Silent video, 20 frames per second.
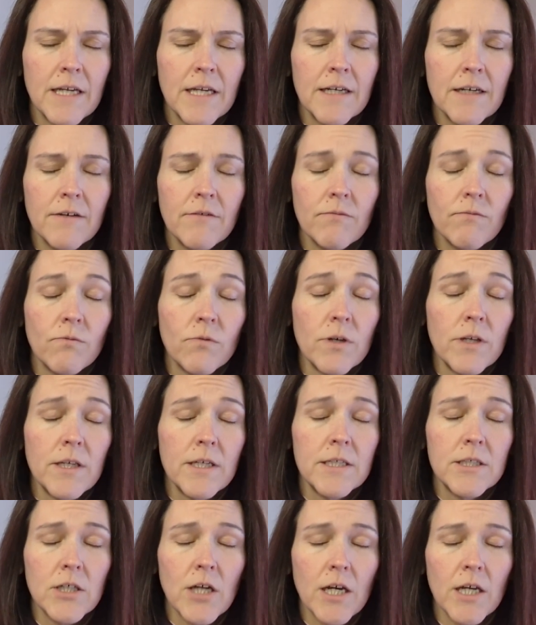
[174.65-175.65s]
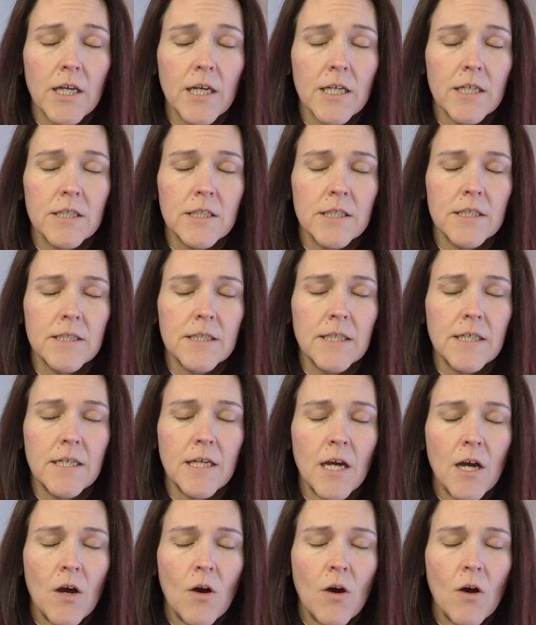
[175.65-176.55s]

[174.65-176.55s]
and really check in to see